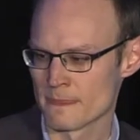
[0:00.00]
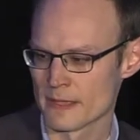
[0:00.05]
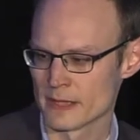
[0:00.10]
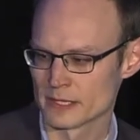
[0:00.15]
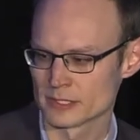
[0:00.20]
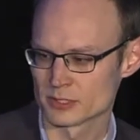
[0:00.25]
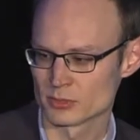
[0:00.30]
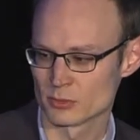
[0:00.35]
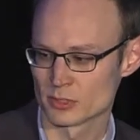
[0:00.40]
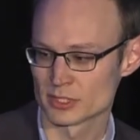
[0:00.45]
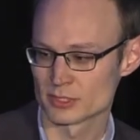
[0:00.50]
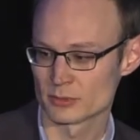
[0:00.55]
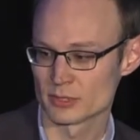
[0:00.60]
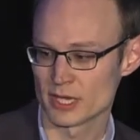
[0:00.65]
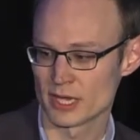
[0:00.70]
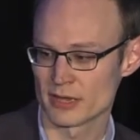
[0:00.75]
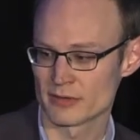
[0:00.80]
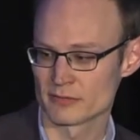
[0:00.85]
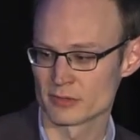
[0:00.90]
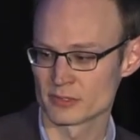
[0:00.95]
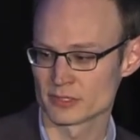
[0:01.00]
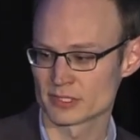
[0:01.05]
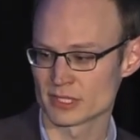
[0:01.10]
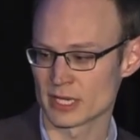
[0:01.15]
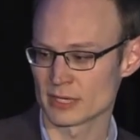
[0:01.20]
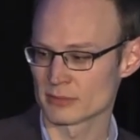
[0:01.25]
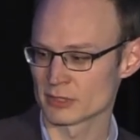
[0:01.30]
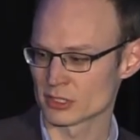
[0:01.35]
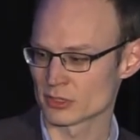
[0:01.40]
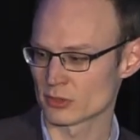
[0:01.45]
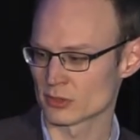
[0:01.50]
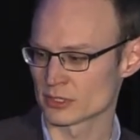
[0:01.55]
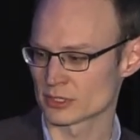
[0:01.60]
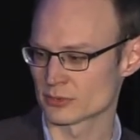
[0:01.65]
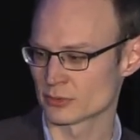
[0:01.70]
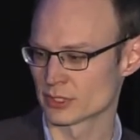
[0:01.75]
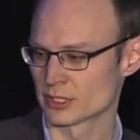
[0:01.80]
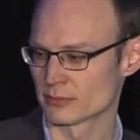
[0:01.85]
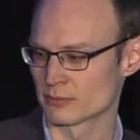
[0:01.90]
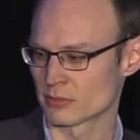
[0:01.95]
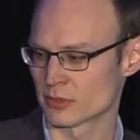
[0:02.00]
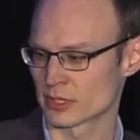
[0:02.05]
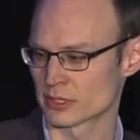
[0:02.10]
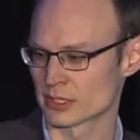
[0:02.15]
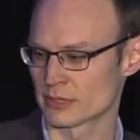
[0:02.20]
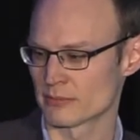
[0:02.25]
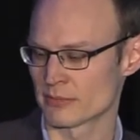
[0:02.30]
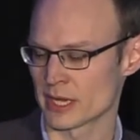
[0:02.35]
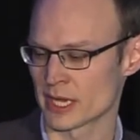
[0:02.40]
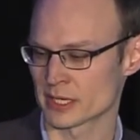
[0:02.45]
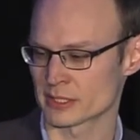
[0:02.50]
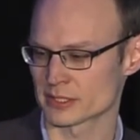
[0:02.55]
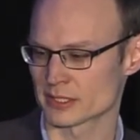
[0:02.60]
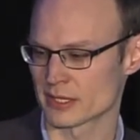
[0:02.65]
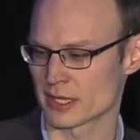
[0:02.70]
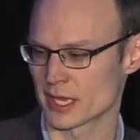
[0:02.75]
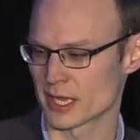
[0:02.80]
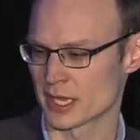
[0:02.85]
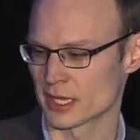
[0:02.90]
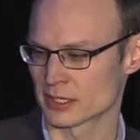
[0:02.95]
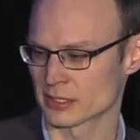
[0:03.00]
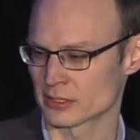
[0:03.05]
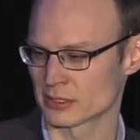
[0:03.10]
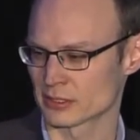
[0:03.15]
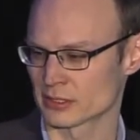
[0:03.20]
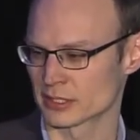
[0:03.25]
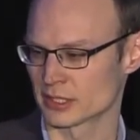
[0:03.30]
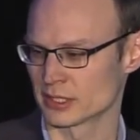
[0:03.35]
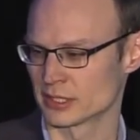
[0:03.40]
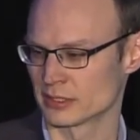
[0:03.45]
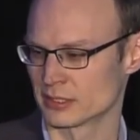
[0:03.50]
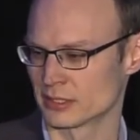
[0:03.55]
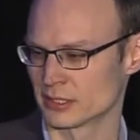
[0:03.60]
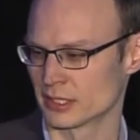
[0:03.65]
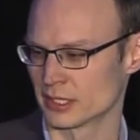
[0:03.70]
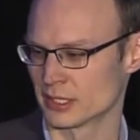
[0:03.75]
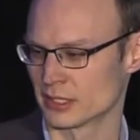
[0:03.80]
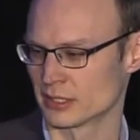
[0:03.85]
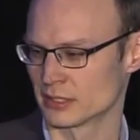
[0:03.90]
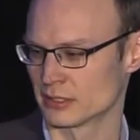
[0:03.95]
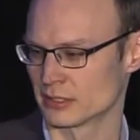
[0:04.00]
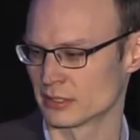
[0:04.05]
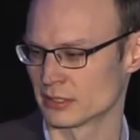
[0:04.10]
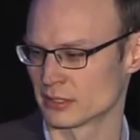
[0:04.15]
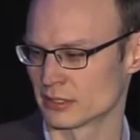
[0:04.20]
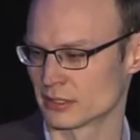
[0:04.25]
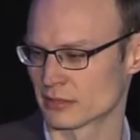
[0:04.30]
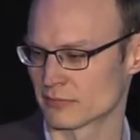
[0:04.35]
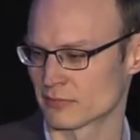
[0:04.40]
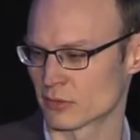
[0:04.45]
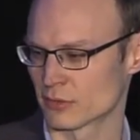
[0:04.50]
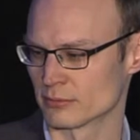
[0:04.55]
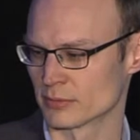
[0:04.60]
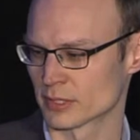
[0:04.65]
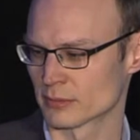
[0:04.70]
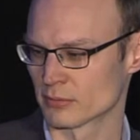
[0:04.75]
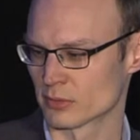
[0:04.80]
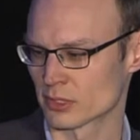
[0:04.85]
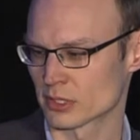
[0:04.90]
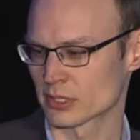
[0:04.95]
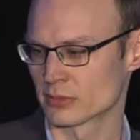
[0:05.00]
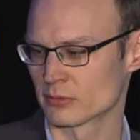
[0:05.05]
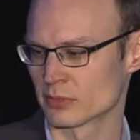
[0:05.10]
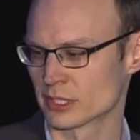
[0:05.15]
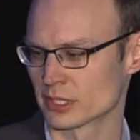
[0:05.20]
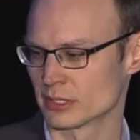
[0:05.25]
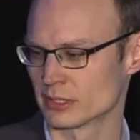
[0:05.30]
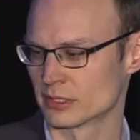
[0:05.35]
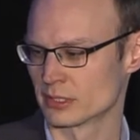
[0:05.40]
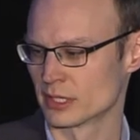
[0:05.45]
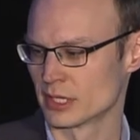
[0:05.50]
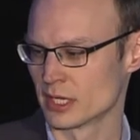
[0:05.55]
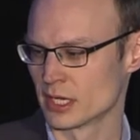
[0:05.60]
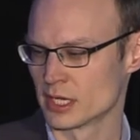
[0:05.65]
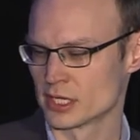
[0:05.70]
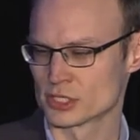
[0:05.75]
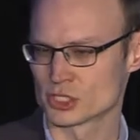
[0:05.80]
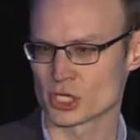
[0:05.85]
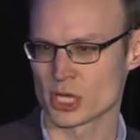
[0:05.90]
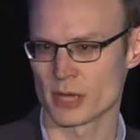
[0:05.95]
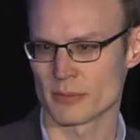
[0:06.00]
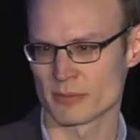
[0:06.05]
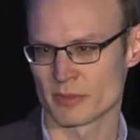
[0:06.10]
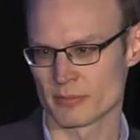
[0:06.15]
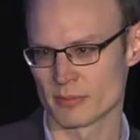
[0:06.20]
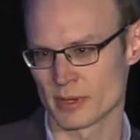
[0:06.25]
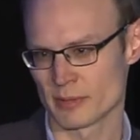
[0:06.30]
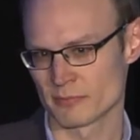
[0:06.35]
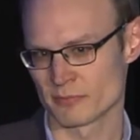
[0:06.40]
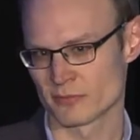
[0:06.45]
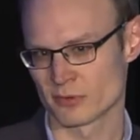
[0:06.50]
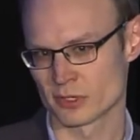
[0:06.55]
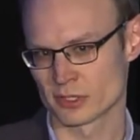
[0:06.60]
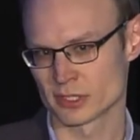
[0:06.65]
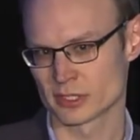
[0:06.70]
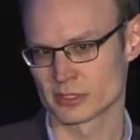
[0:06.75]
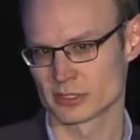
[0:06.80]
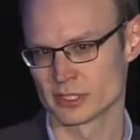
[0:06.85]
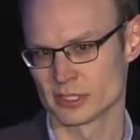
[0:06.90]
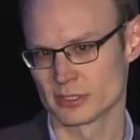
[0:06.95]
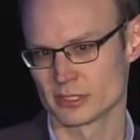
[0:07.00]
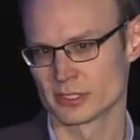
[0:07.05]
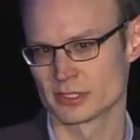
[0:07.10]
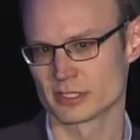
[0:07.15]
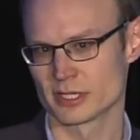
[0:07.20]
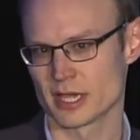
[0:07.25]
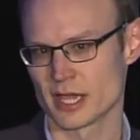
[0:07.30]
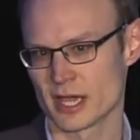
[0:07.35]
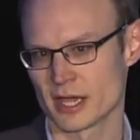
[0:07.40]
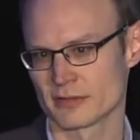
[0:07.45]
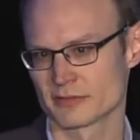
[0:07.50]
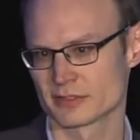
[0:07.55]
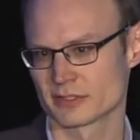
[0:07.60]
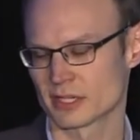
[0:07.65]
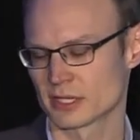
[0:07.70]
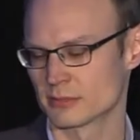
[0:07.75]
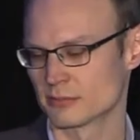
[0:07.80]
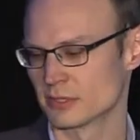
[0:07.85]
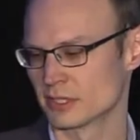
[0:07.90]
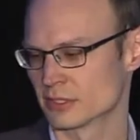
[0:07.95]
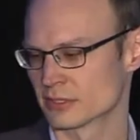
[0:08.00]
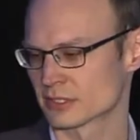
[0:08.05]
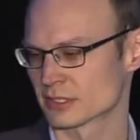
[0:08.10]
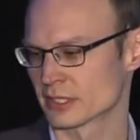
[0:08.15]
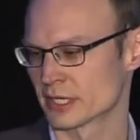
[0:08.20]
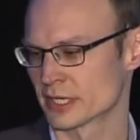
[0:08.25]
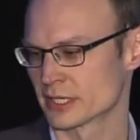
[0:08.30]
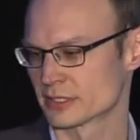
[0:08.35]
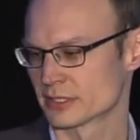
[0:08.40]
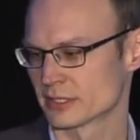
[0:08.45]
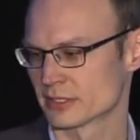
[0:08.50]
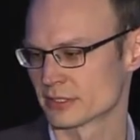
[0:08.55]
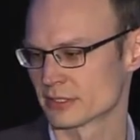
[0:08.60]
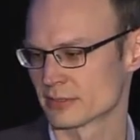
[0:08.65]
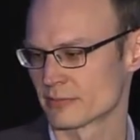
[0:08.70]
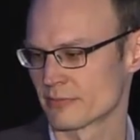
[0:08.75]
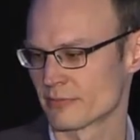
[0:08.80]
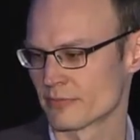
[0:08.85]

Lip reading: So once we have those sediment cores, we can bring them back to the hangar in Fort McMurray. We can chop them up vertically into 1/2 centimeter slices,